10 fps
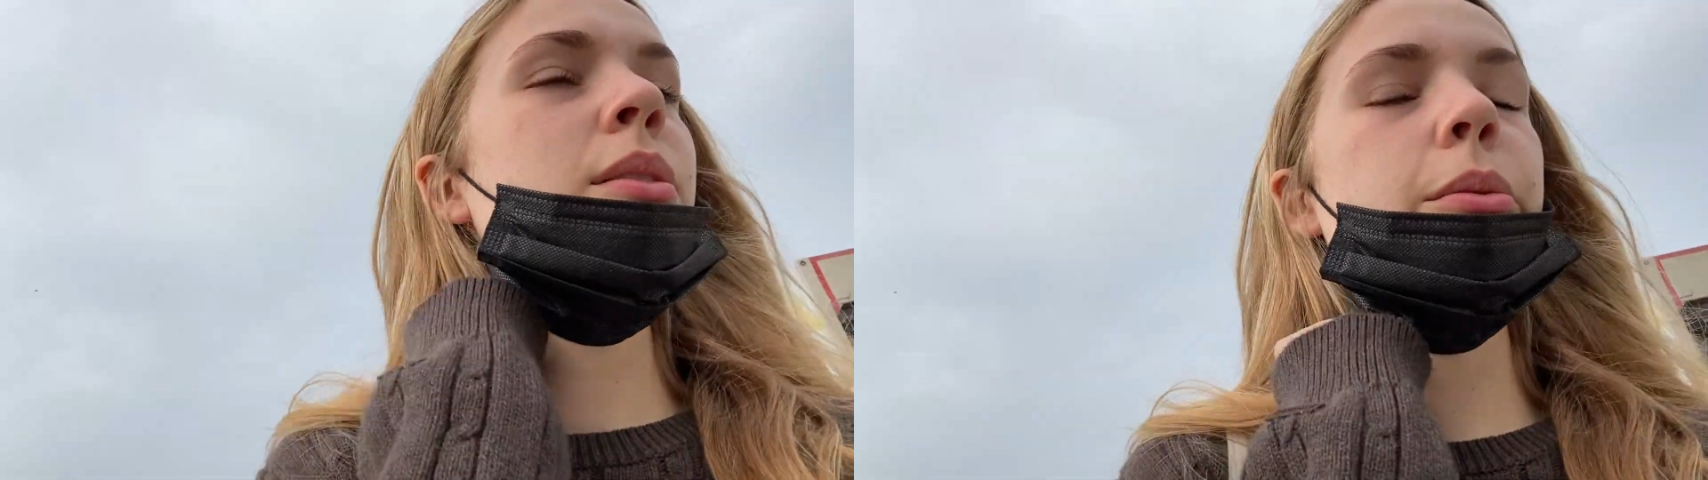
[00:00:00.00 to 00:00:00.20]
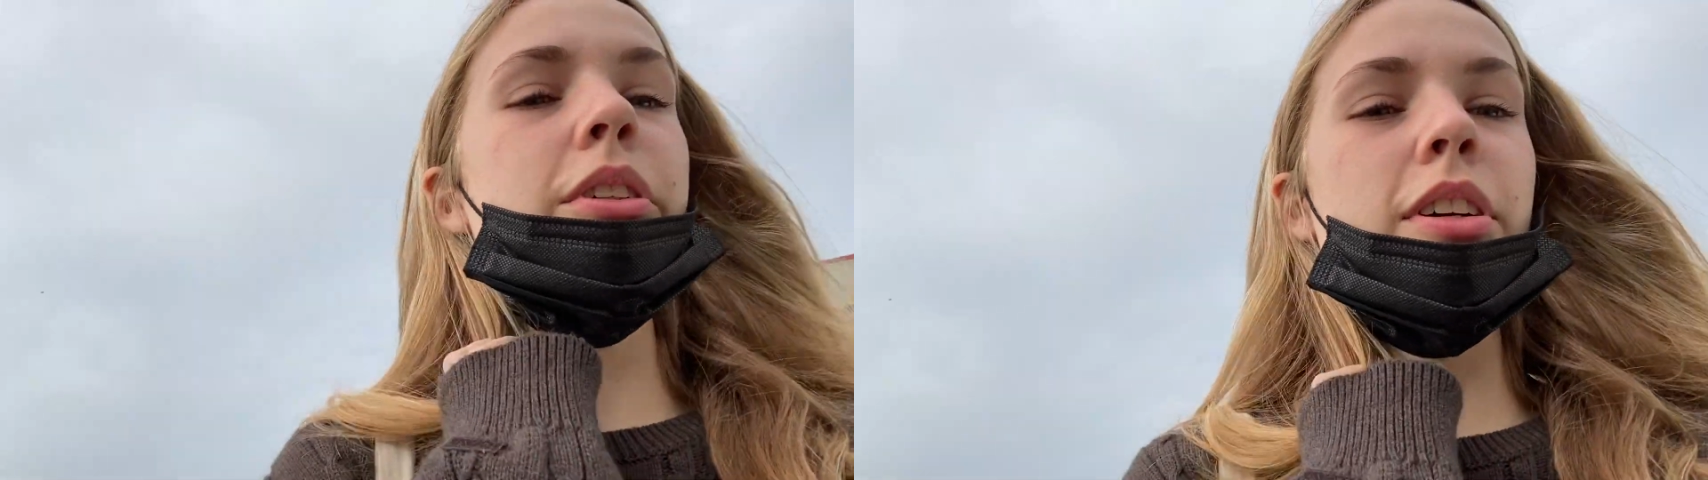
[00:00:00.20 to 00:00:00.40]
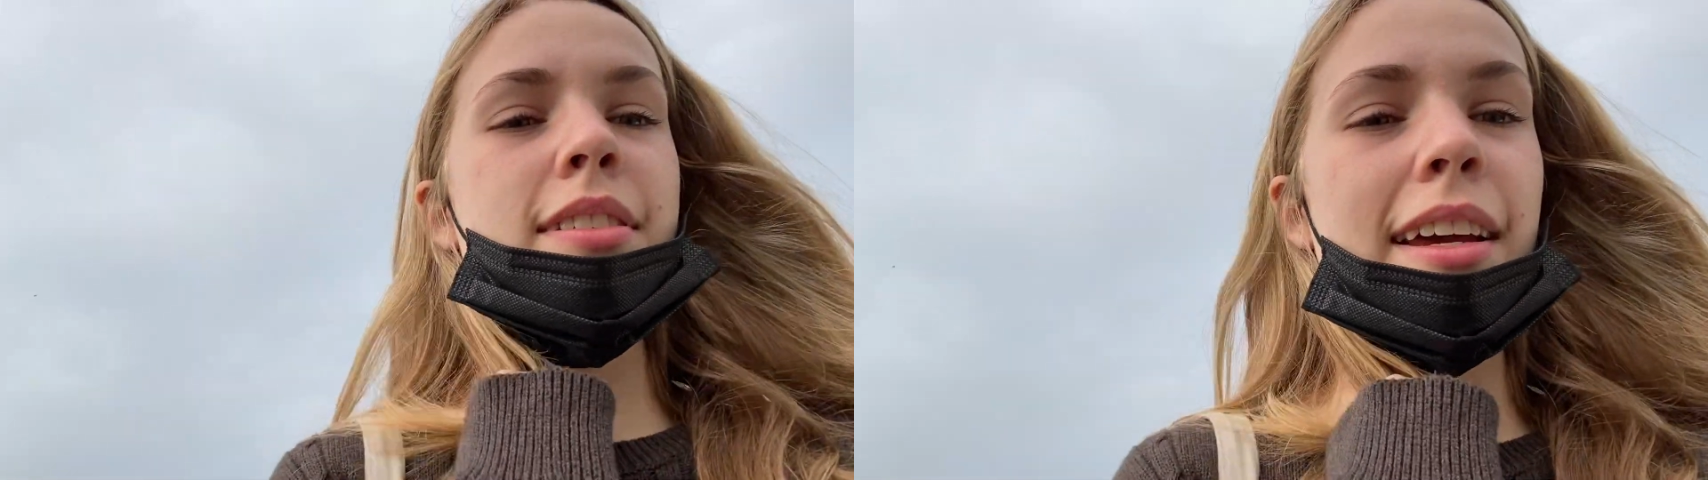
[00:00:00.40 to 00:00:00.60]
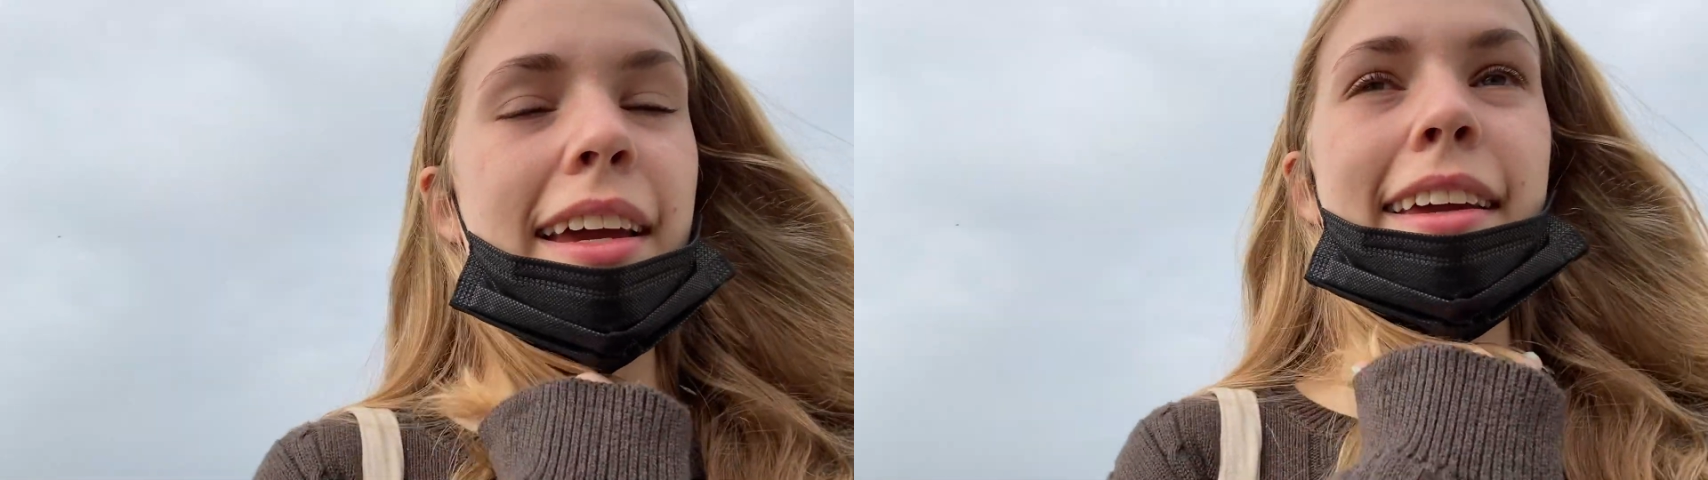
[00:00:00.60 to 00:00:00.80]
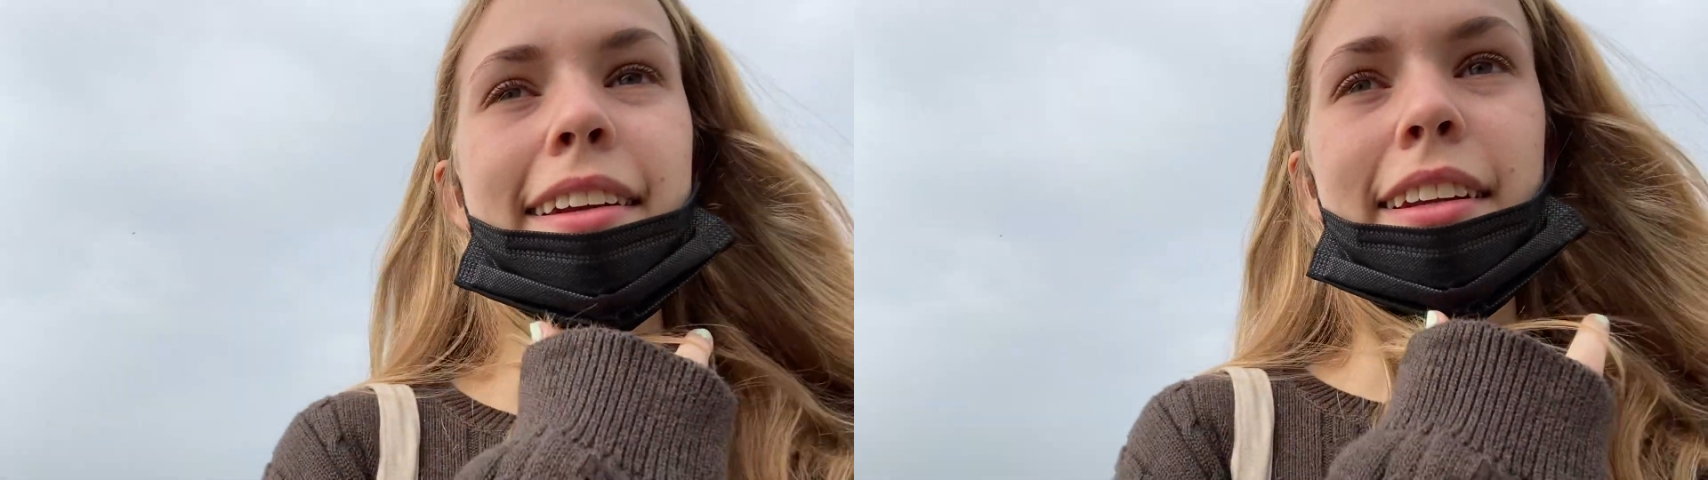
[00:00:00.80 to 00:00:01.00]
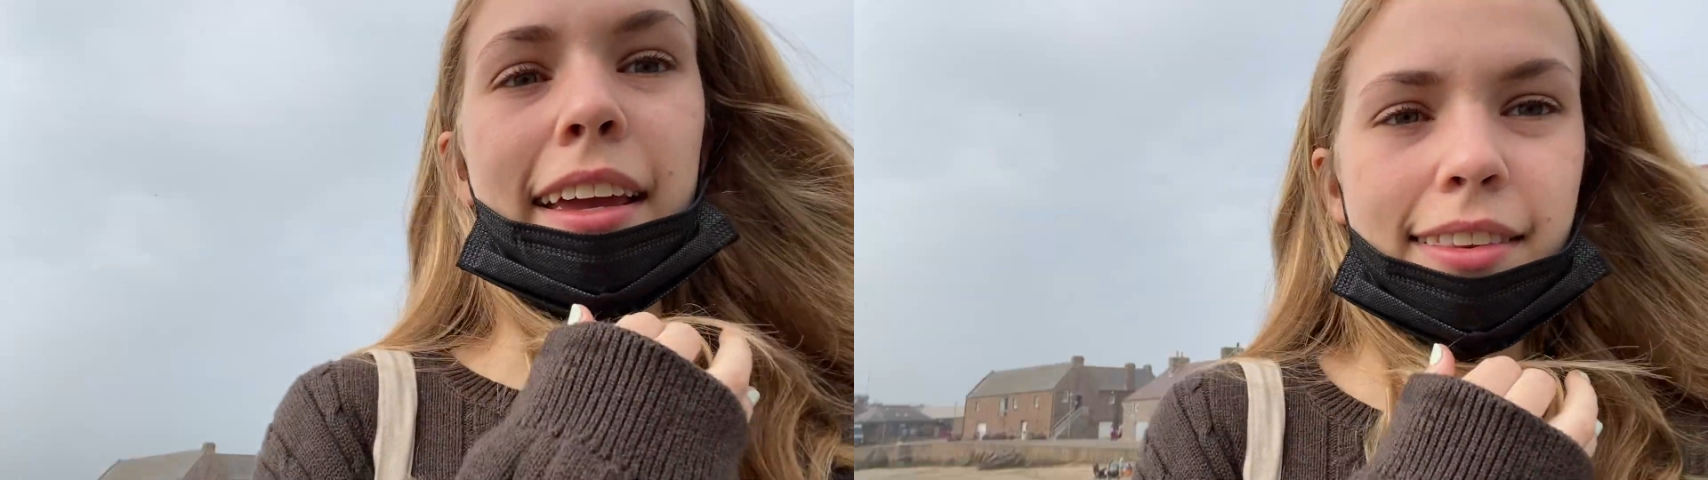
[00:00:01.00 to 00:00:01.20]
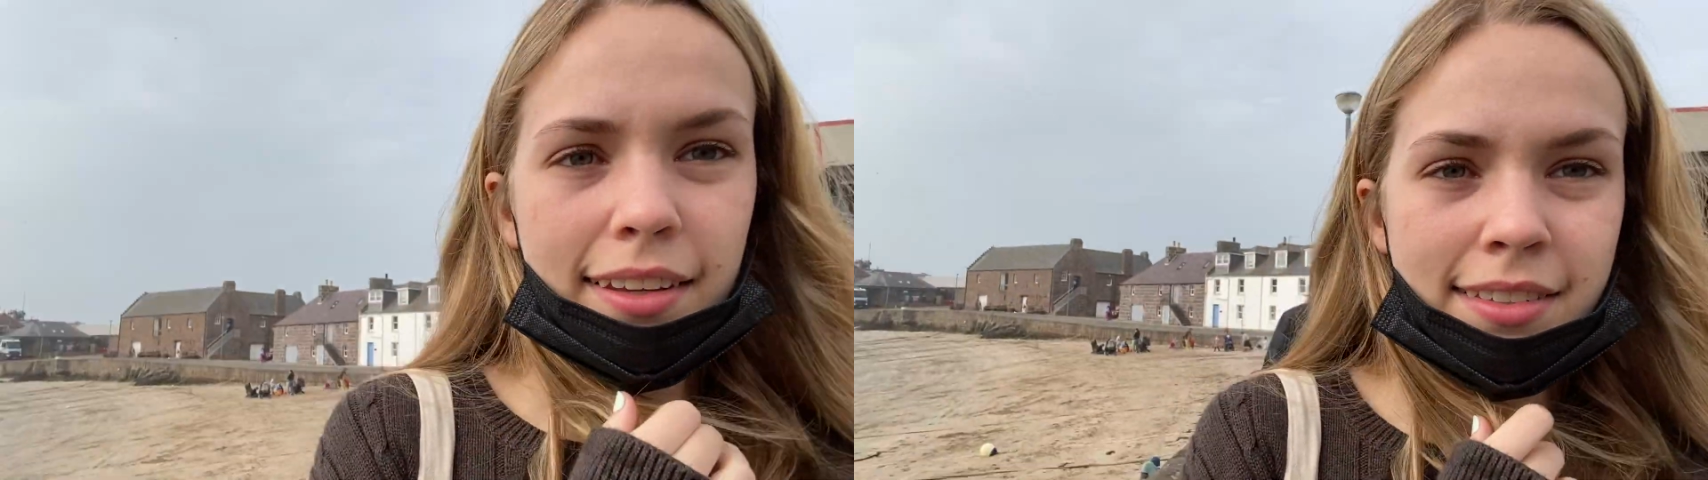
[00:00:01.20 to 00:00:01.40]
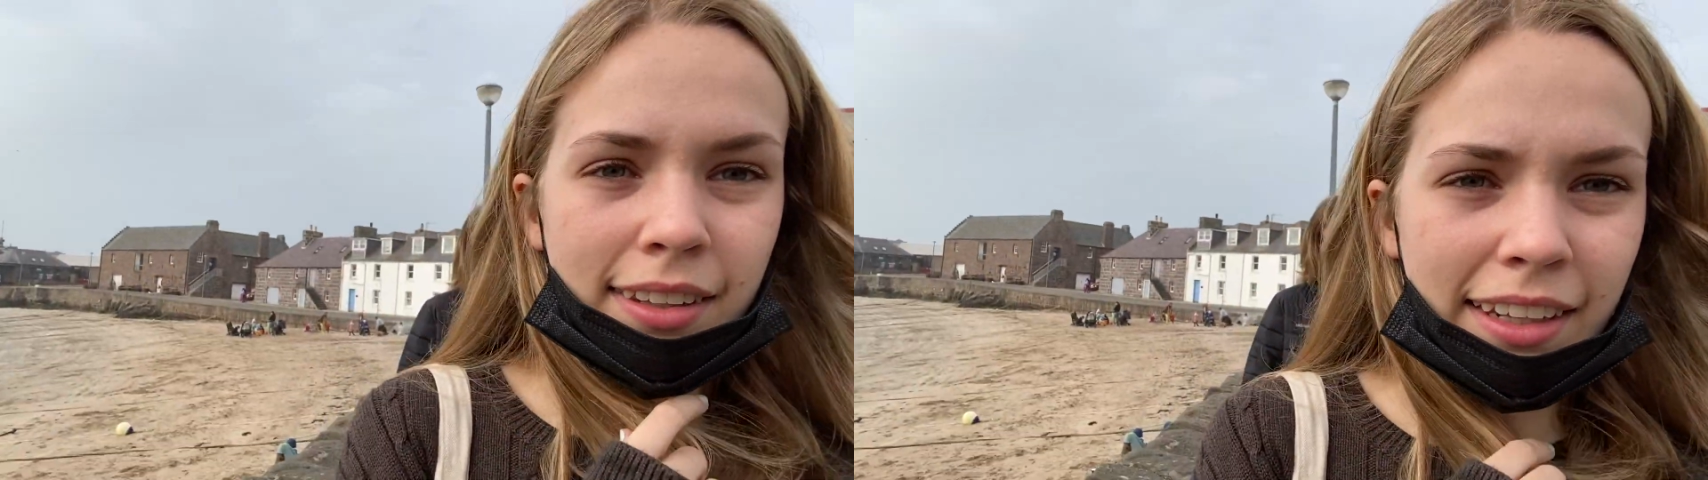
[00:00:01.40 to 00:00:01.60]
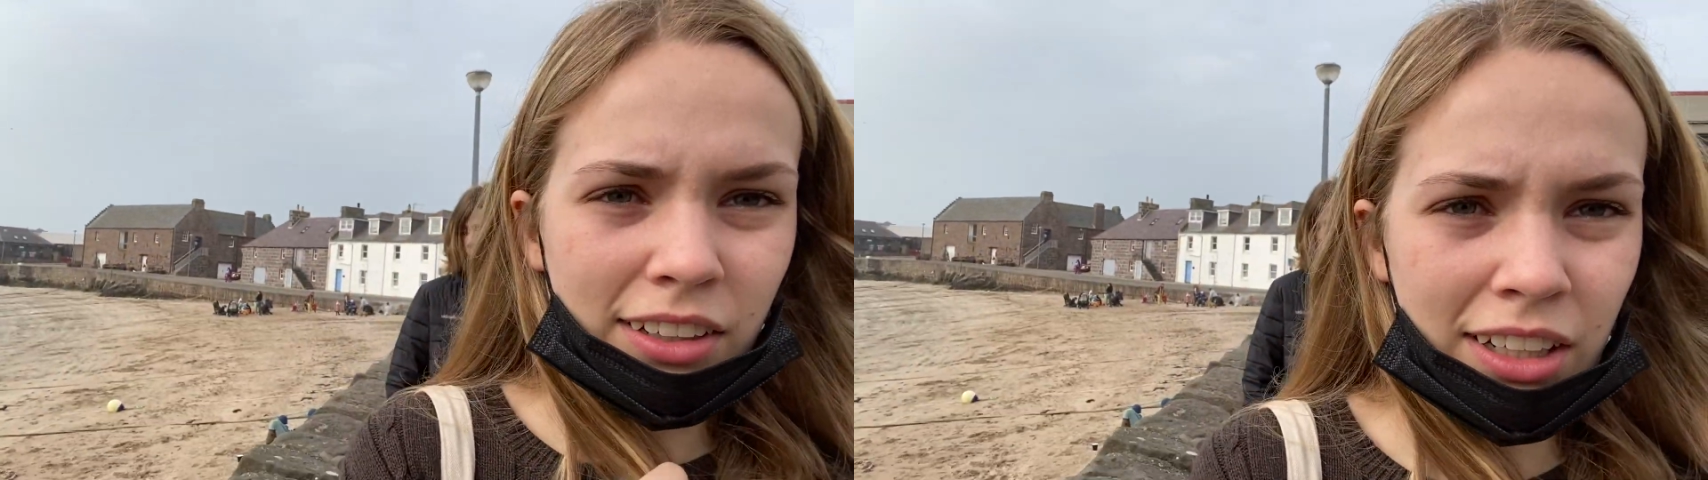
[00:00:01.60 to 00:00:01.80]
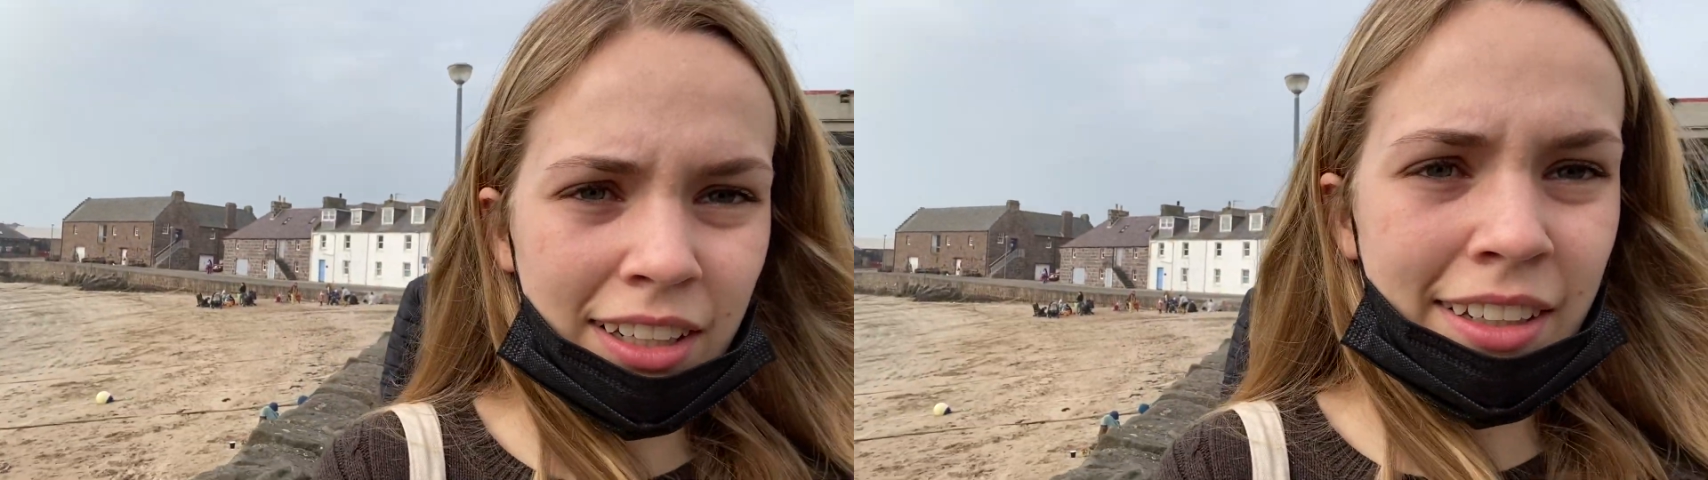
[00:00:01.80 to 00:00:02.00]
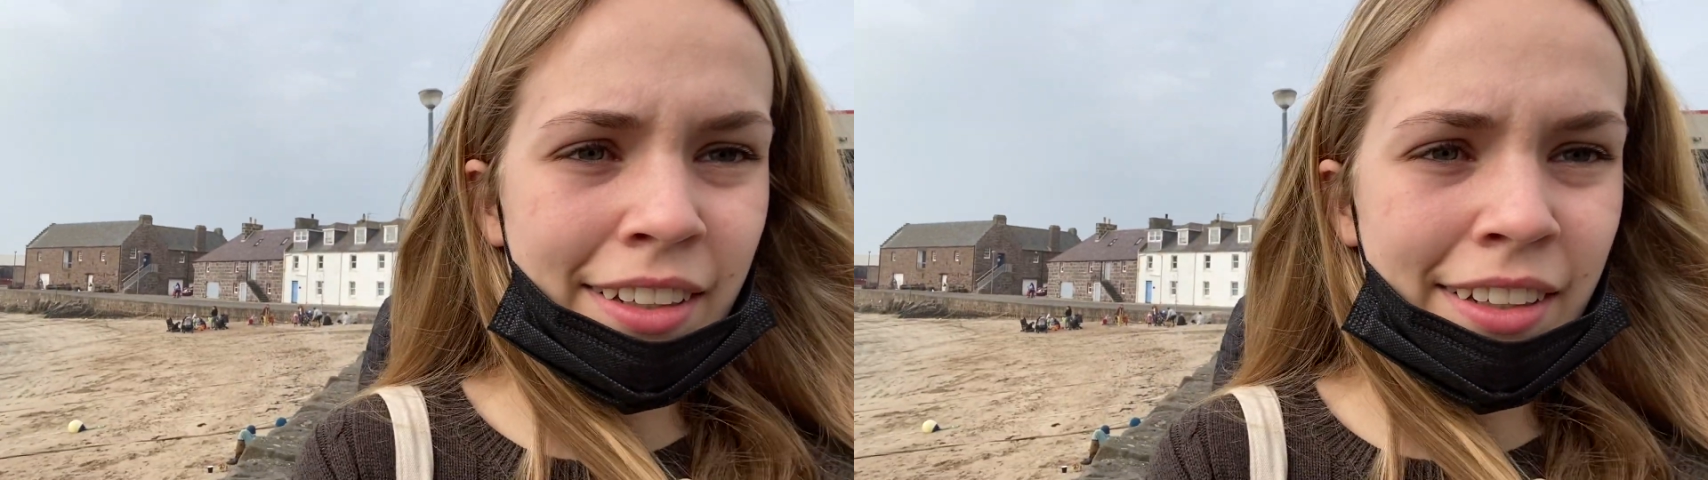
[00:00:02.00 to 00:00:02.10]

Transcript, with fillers: We just ate at this little